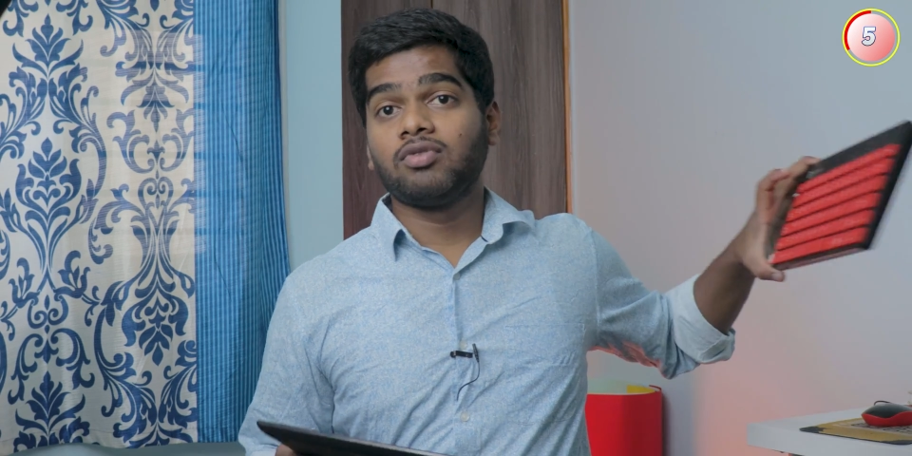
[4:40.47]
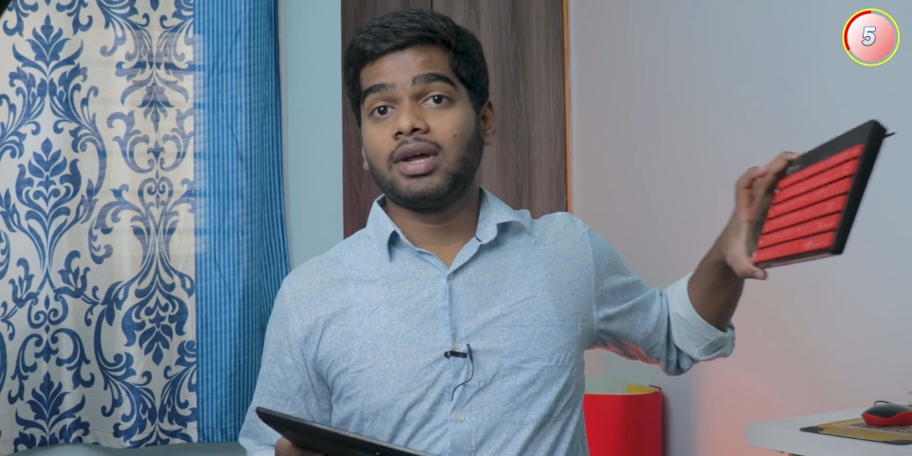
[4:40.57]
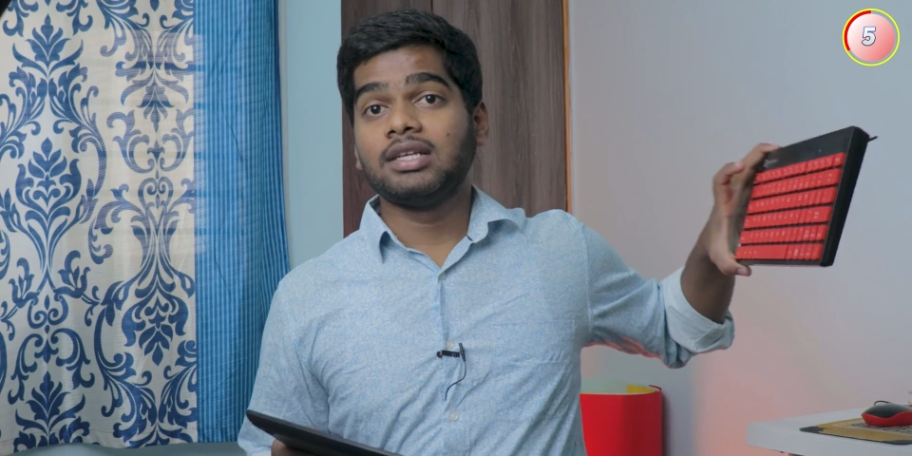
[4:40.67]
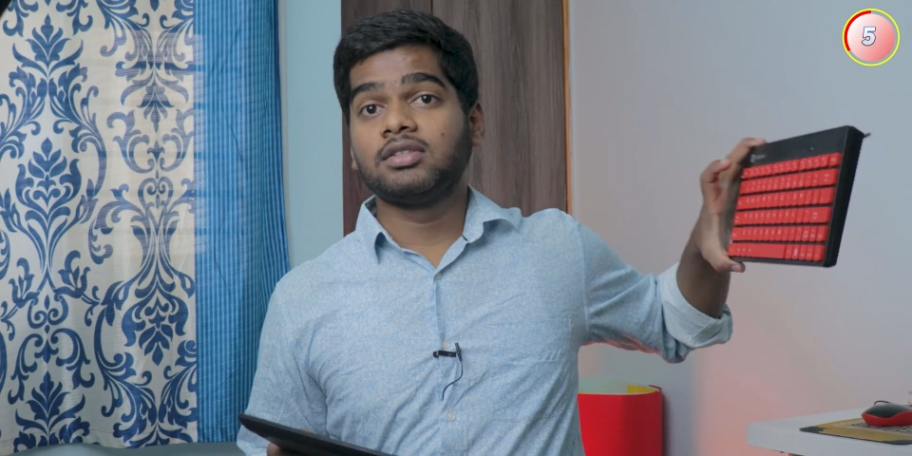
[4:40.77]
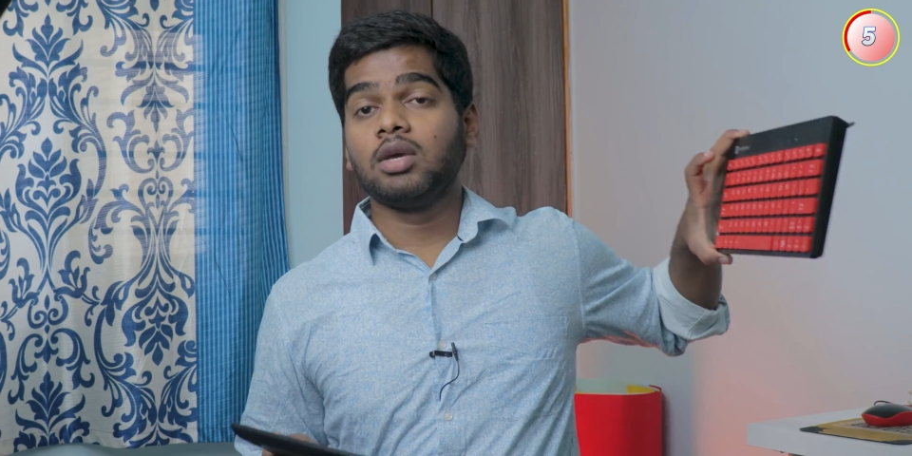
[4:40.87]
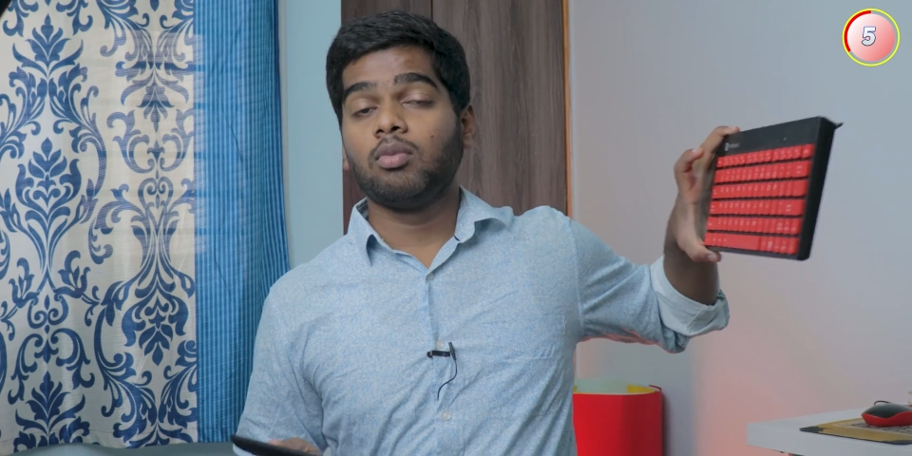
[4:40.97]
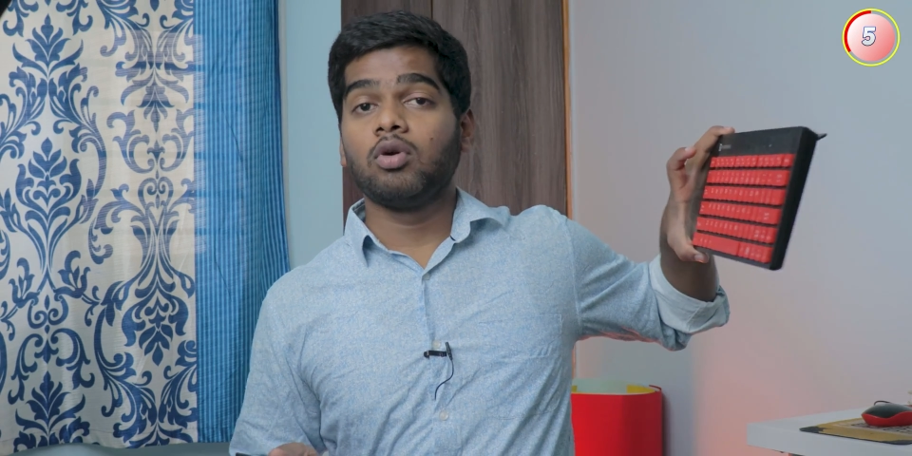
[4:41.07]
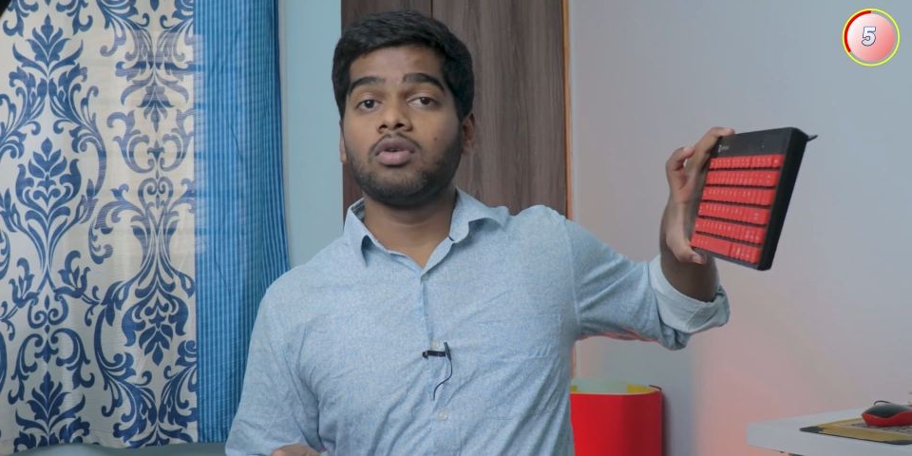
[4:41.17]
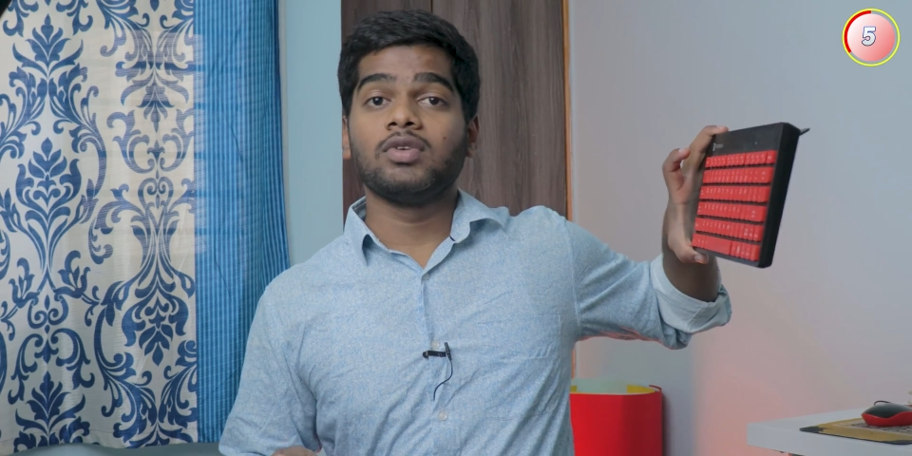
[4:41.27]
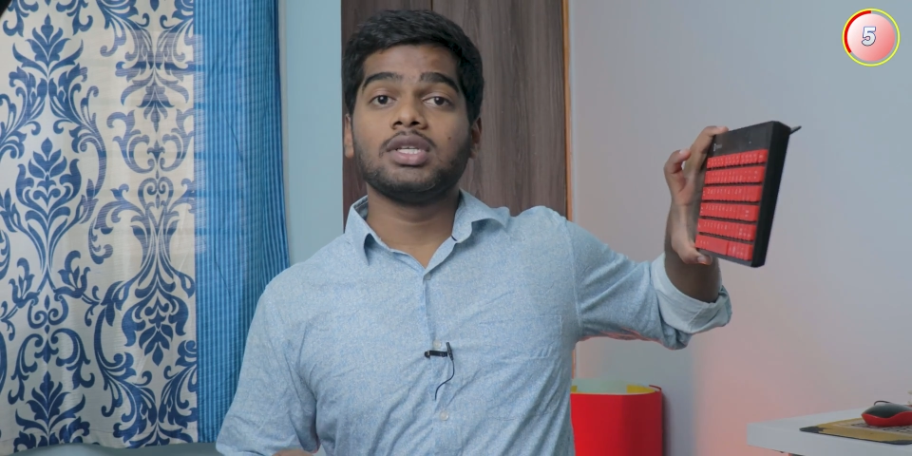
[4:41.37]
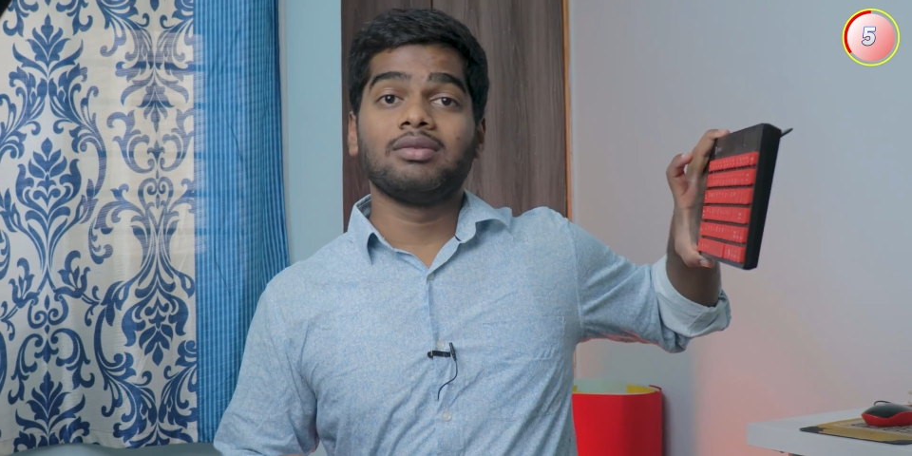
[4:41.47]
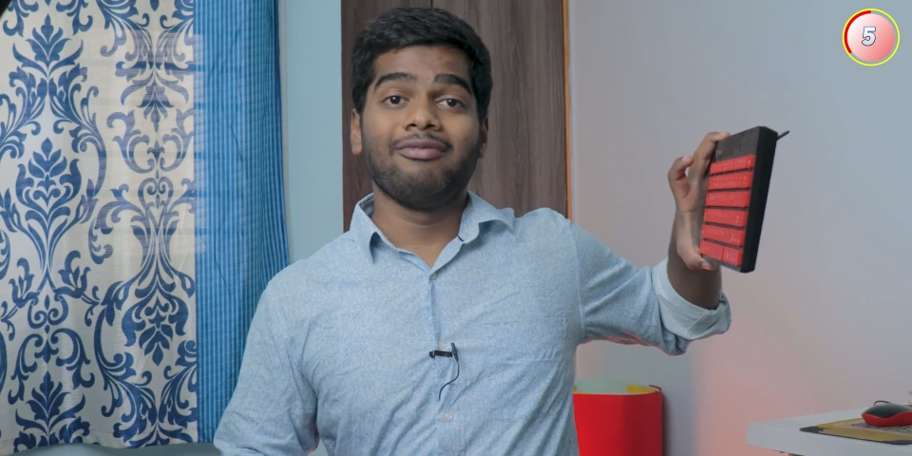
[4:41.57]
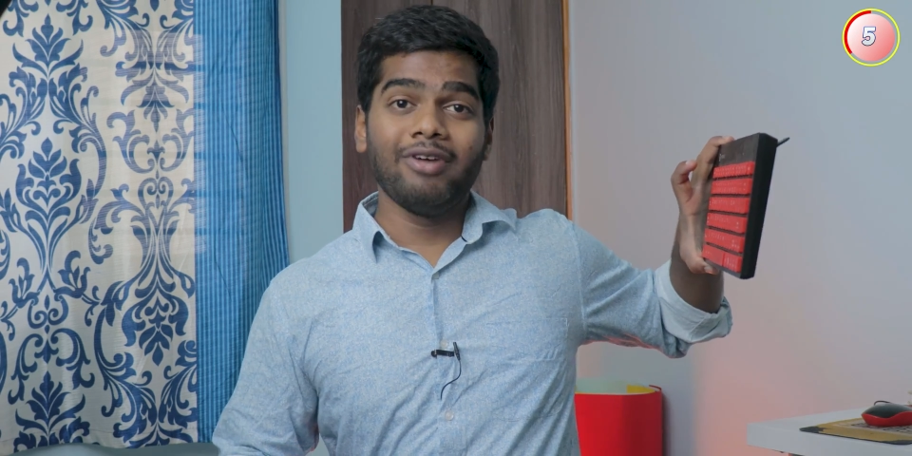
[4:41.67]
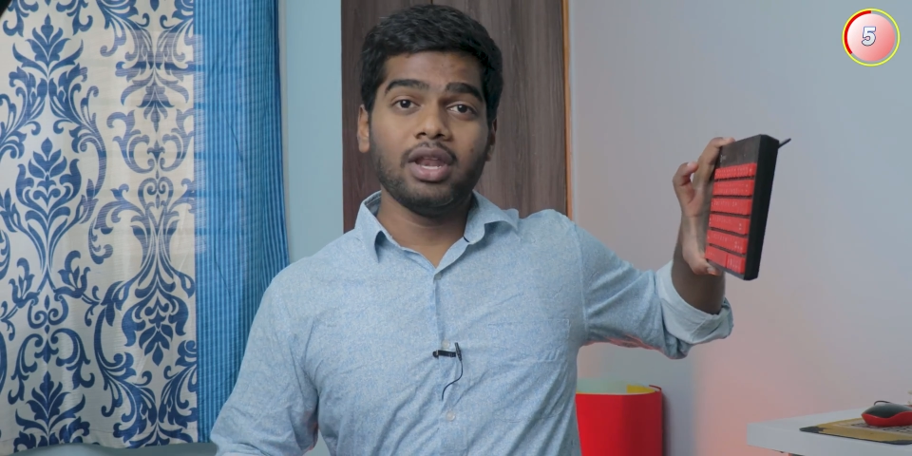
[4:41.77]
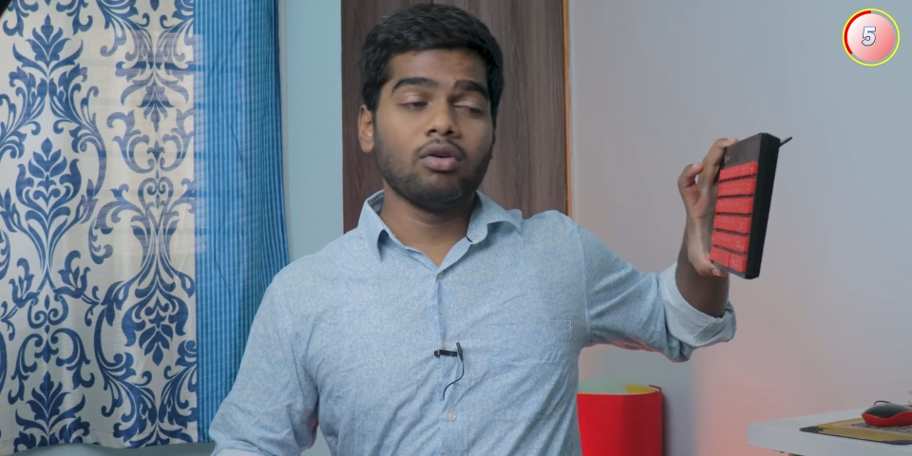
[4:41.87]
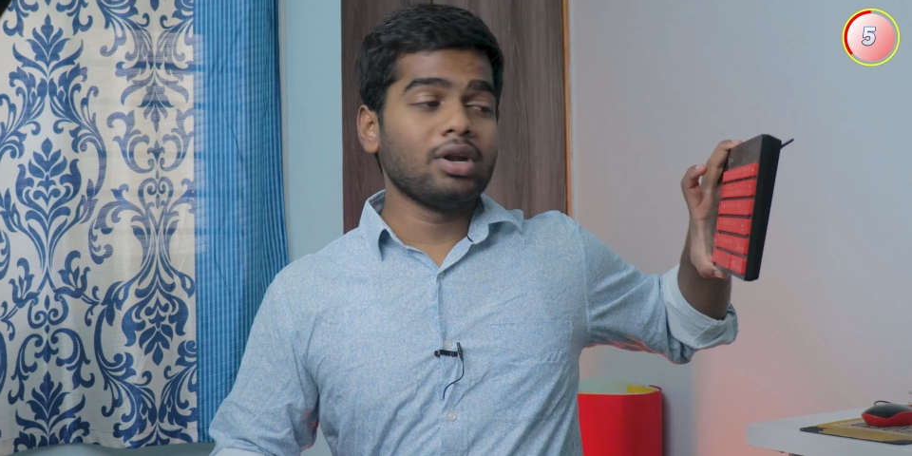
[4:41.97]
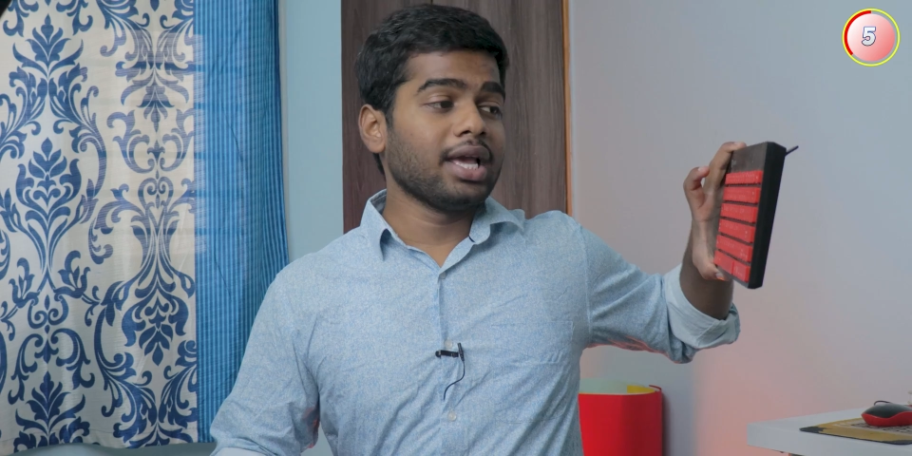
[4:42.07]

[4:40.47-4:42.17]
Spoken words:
wireless keyboard, which is very good.